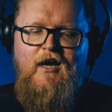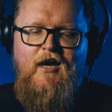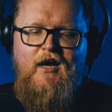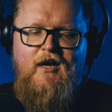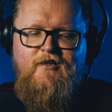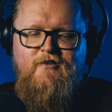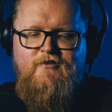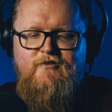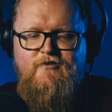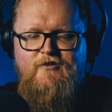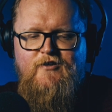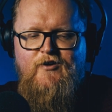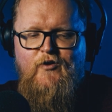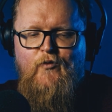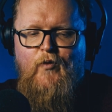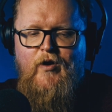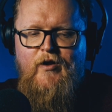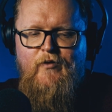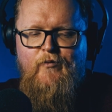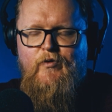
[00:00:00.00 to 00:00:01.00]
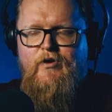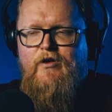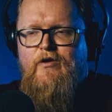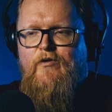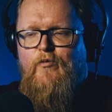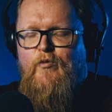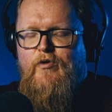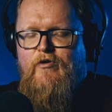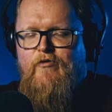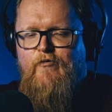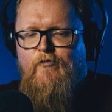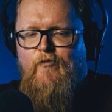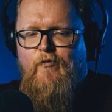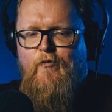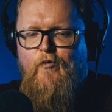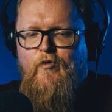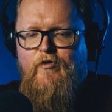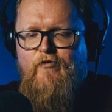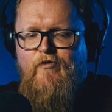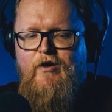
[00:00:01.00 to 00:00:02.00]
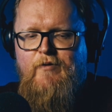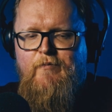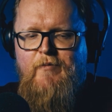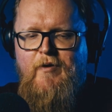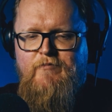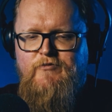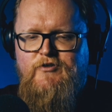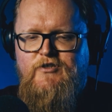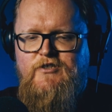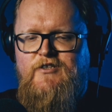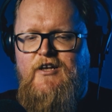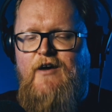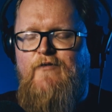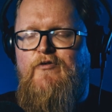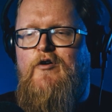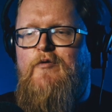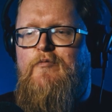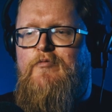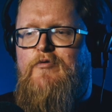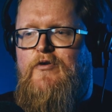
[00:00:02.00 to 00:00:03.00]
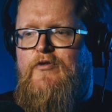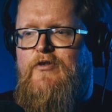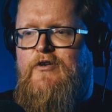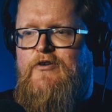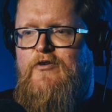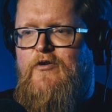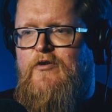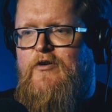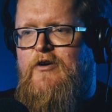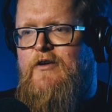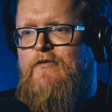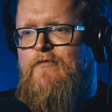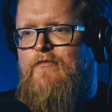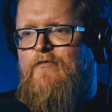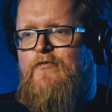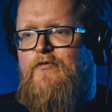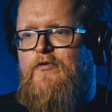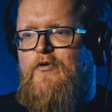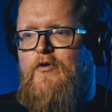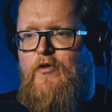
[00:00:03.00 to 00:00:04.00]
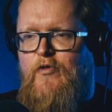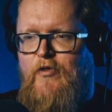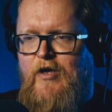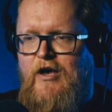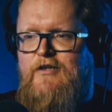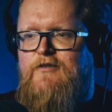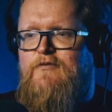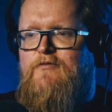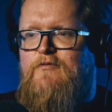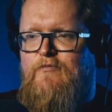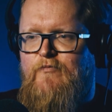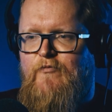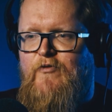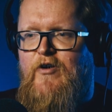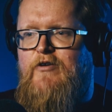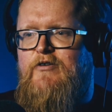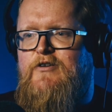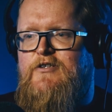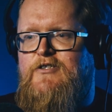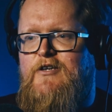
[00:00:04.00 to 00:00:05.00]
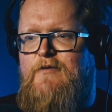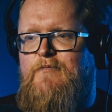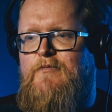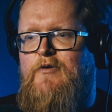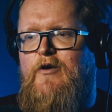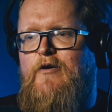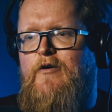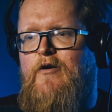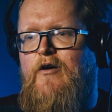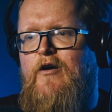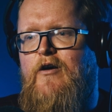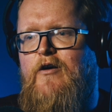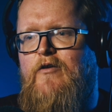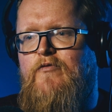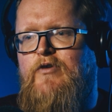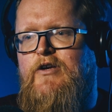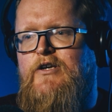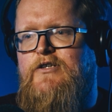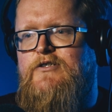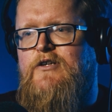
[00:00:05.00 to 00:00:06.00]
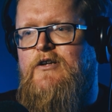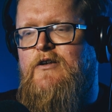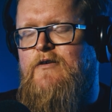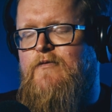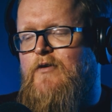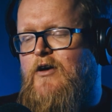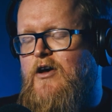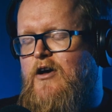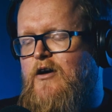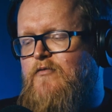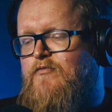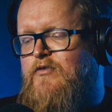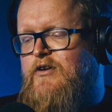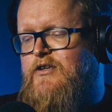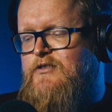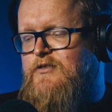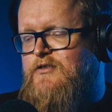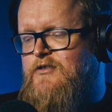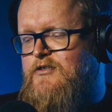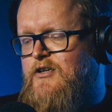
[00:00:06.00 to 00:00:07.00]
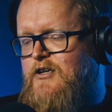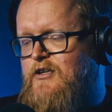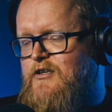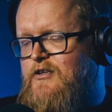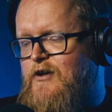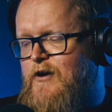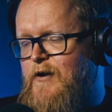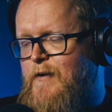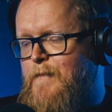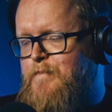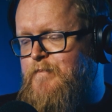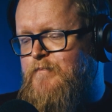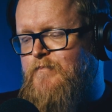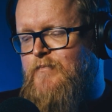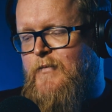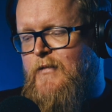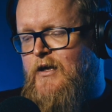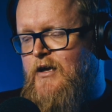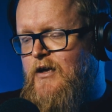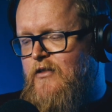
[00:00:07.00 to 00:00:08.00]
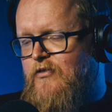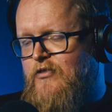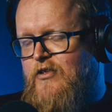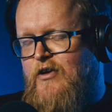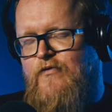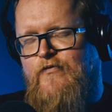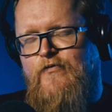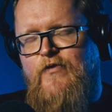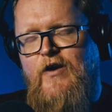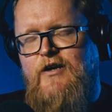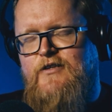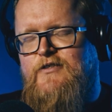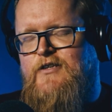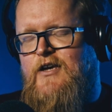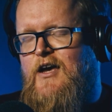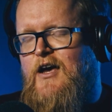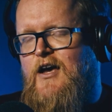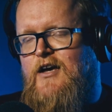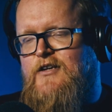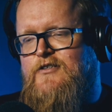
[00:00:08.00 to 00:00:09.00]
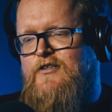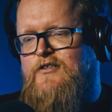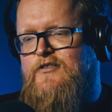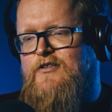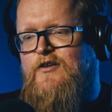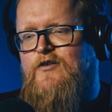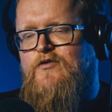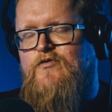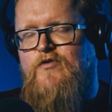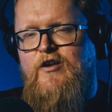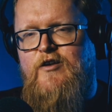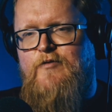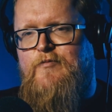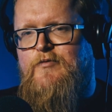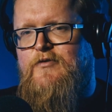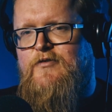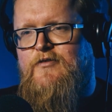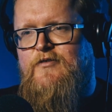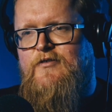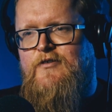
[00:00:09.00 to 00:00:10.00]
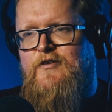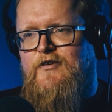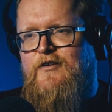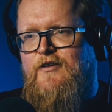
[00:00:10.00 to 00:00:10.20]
And when we've had members of staff that have brought their dog in for that very similar reasons, and the effect it has is incredible.